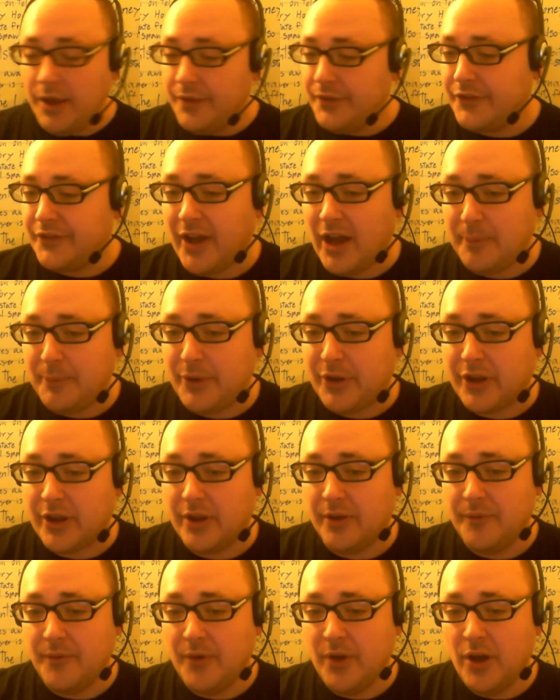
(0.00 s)
the
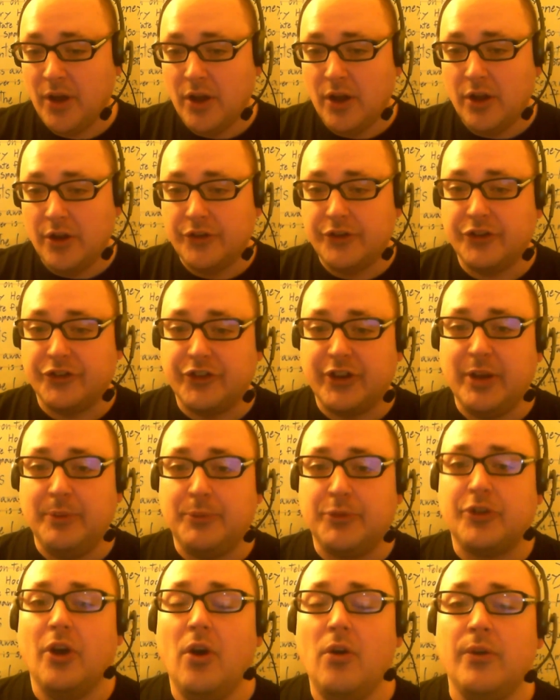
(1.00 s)
topic just
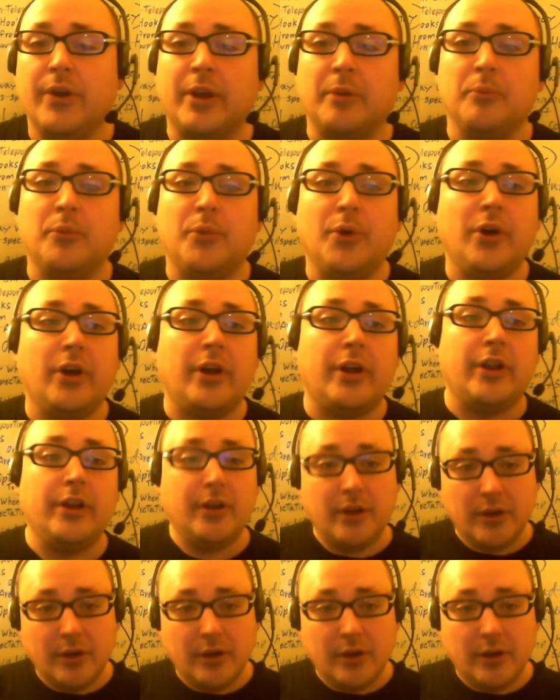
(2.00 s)
keeps going, but